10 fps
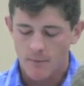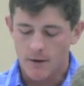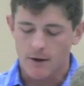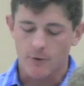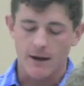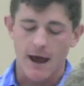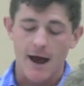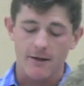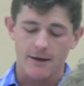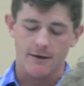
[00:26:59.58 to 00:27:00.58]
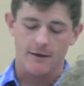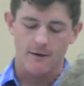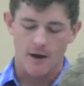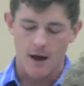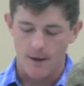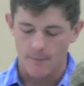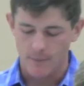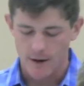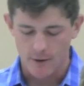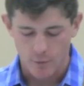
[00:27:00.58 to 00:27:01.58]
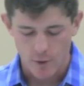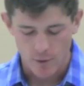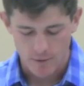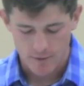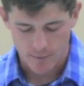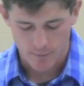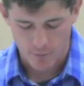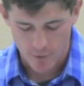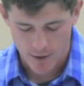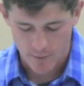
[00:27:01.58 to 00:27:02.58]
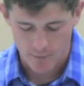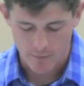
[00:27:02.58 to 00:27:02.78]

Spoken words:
But according to ALEC, and I'll quote, the program would